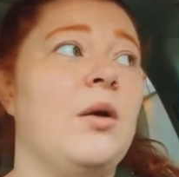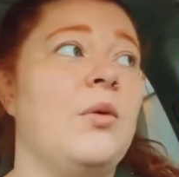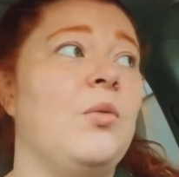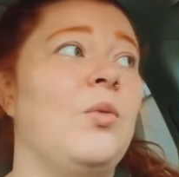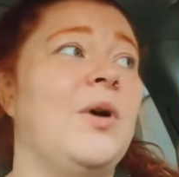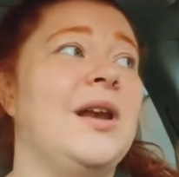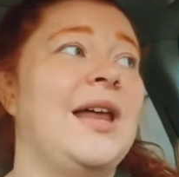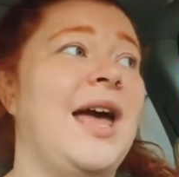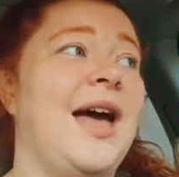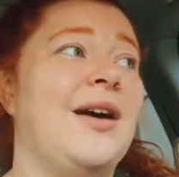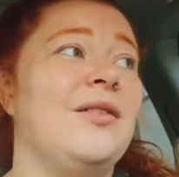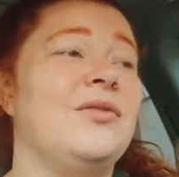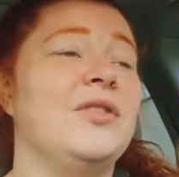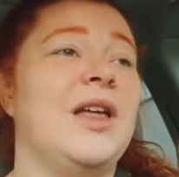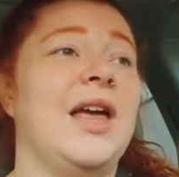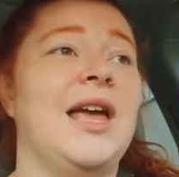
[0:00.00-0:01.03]
want to
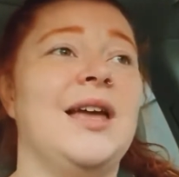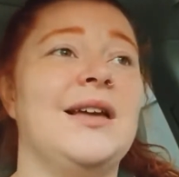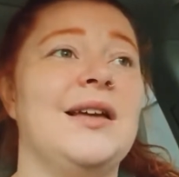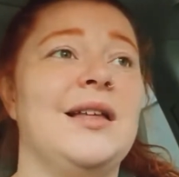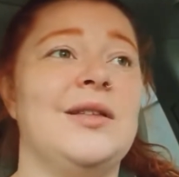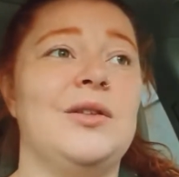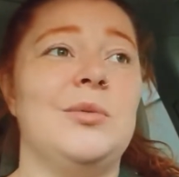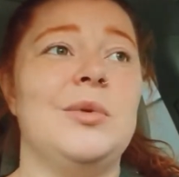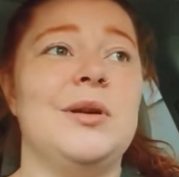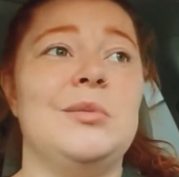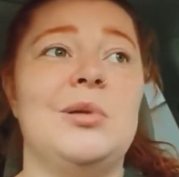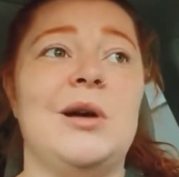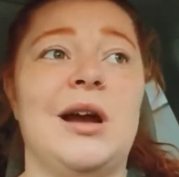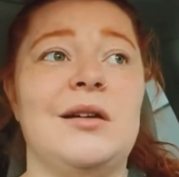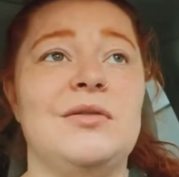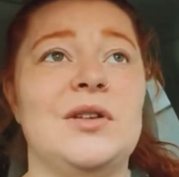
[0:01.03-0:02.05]
have like a little bit of
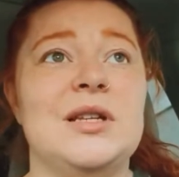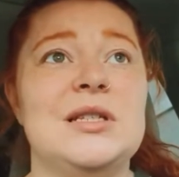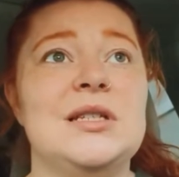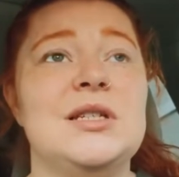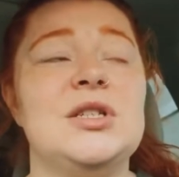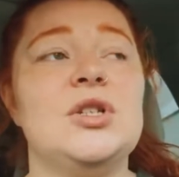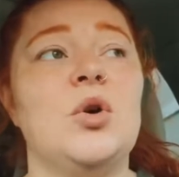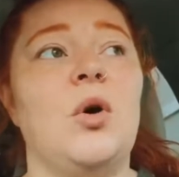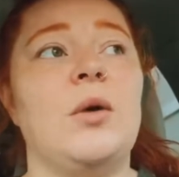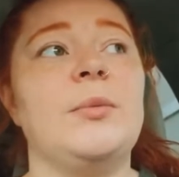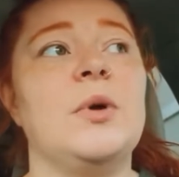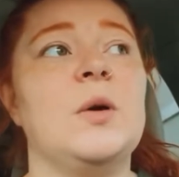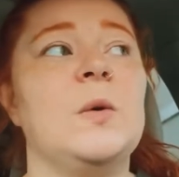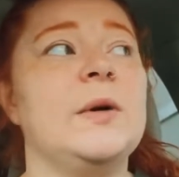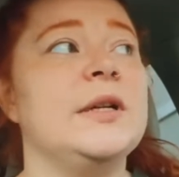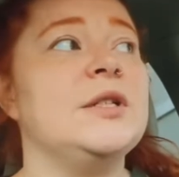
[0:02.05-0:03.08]
breakfast. So I'm
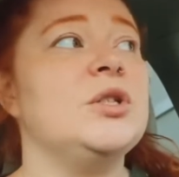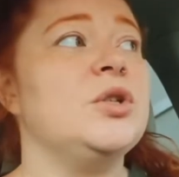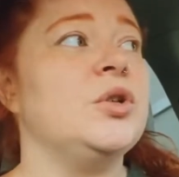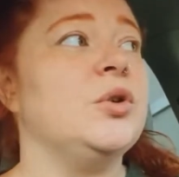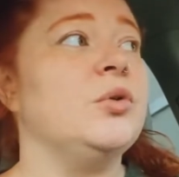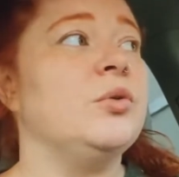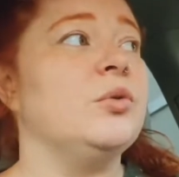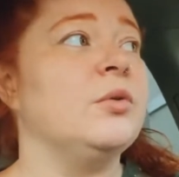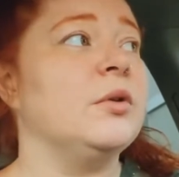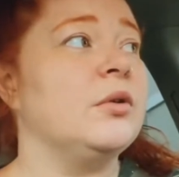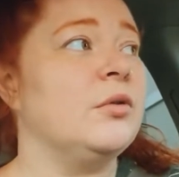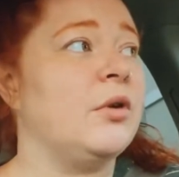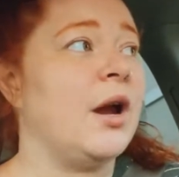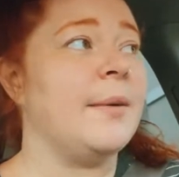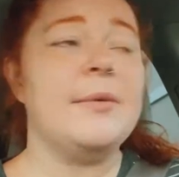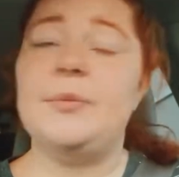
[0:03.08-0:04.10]
going to
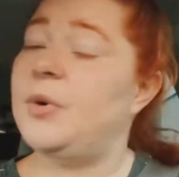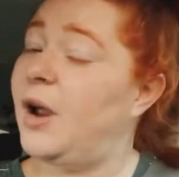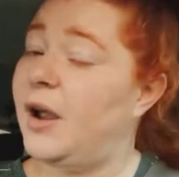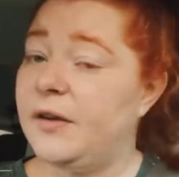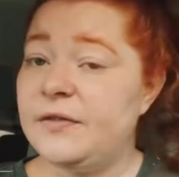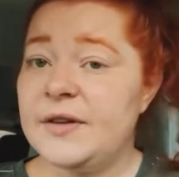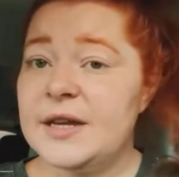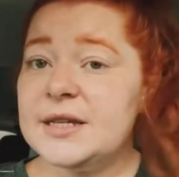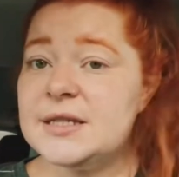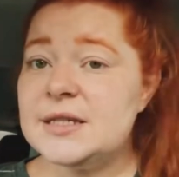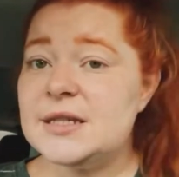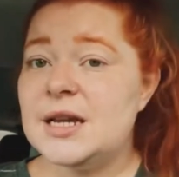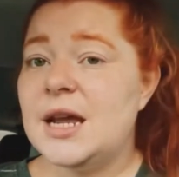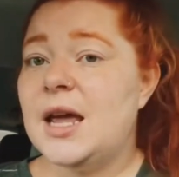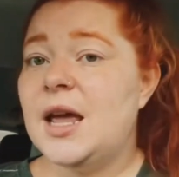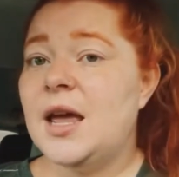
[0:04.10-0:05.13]
grab a breakfast,
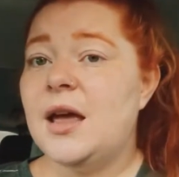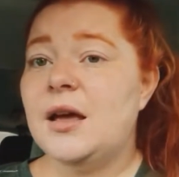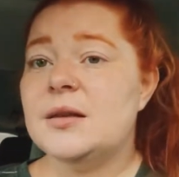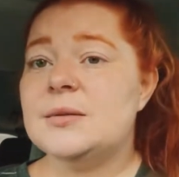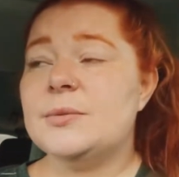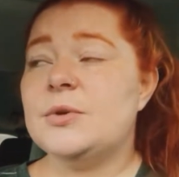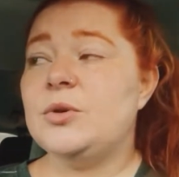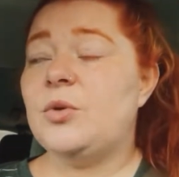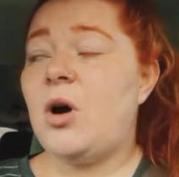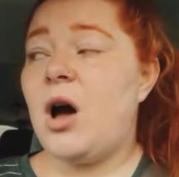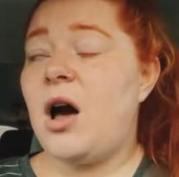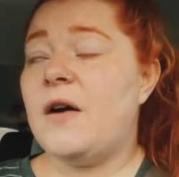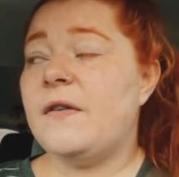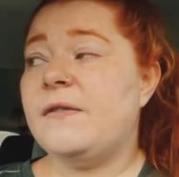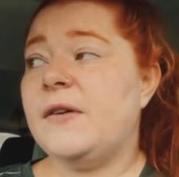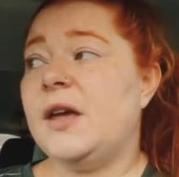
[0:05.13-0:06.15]
some new
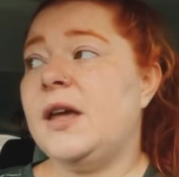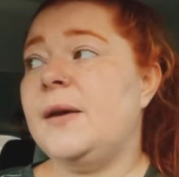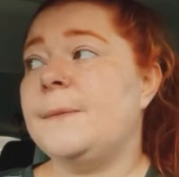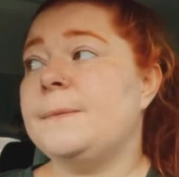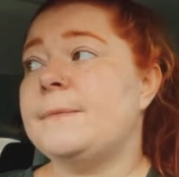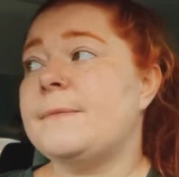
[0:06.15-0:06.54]
coffee,